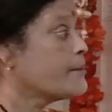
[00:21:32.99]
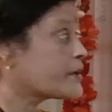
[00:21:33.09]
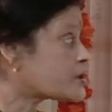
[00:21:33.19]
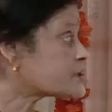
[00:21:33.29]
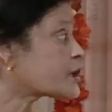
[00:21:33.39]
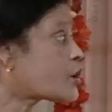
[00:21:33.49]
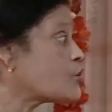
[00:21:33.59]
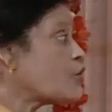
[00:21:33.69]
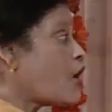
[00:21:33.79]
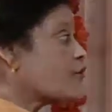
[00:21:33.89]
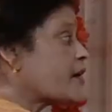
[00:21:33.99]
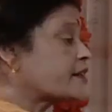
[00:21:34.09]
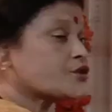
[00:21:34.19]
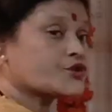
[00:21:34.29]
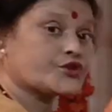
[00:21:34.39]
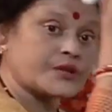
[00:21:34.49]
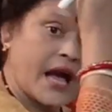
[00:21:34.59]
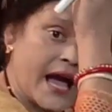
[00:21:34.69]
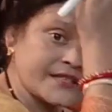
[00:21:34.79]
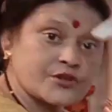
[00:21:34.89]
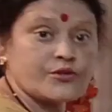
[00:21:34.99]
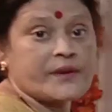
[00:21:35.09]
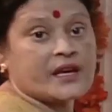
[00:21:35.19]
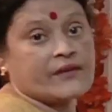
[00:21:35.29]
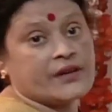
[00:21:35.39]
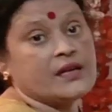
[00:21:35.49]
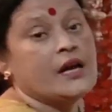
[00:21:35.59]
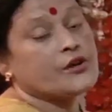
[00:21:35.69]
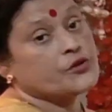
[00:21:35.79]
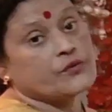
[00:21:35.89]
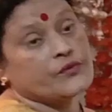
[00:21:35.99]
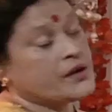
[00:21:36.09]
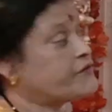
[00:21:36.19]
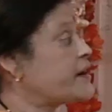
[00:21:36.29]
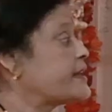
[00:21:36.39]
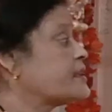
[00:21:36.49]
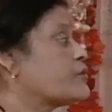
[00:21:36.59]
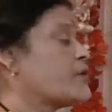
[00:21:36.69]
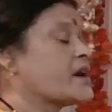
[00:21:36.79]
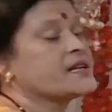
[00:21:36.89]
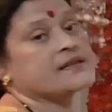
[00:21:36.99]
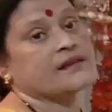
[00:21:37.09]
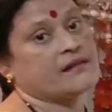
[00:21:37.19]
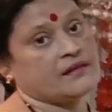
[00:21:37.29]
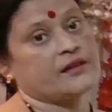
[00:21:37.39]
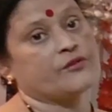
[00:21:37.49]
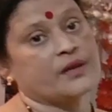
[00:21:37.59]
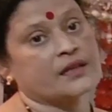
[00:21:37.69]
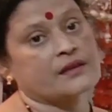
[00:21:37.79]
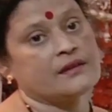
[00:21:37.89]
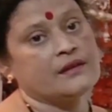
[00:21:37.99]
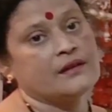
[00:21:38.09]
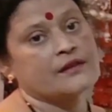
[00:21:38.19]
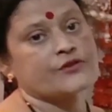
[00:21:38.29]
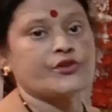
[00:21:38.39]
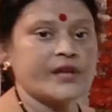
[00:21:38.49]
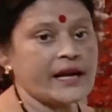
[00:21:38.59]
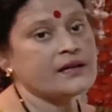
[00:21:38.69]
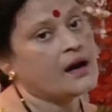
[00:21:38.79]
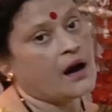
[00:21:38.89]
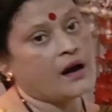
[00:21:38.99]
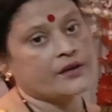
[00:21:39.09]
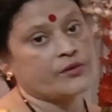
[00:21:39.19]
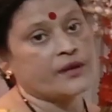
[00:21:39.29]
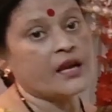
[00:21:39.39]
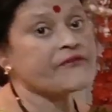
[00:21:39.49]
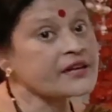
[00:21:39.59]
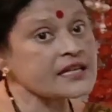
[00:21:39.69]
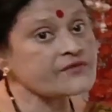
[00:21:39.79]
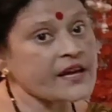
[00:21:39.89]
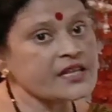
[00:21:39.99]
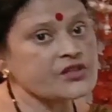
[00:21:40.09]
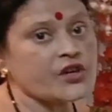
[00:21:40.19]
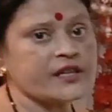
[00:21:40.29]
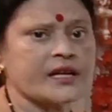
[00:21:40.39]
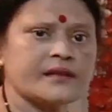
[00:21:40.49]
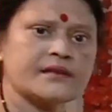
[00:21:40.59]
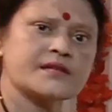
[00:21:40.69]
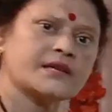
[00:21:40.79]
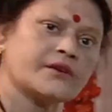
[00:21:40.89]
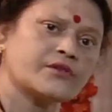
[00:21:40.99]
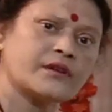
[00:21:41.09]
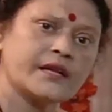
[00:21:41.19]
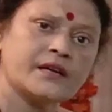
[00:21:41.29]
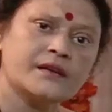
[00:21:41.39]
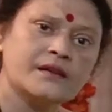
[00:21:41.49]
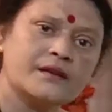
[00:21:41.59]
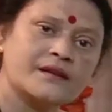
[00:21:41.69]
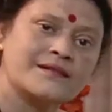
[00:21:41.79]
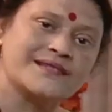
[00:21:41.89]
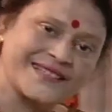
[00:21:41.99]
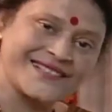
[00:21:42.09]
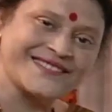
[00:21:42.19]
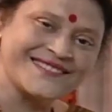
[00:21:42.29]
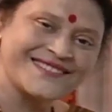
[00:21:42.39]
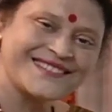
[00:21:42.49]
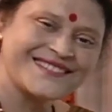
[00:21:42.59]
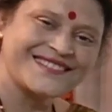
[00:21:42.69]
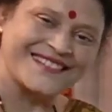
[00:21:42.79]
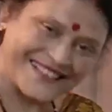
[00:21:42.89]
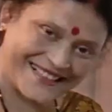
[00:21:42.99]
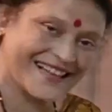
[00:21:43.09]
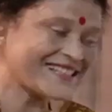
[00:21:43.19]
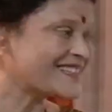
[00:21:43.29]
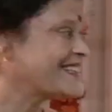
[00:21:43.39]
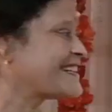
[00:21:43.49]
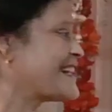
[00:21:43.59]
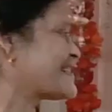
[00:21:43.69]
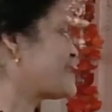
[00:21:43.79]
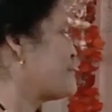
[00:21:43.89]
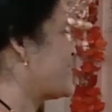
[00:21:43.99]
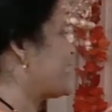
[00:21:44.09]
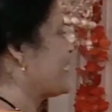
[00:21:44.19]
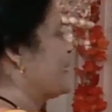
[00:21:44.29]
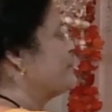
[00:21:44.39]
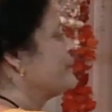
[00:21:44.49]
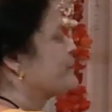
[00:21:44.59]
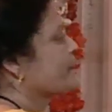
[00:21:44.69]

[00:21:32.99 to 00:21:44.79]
Because the clue of 1 has to be given, you will find that 1 is there in the numerical. So that R, if it is 1 is not there, then the 0 only. 0. Right? Next numerical come.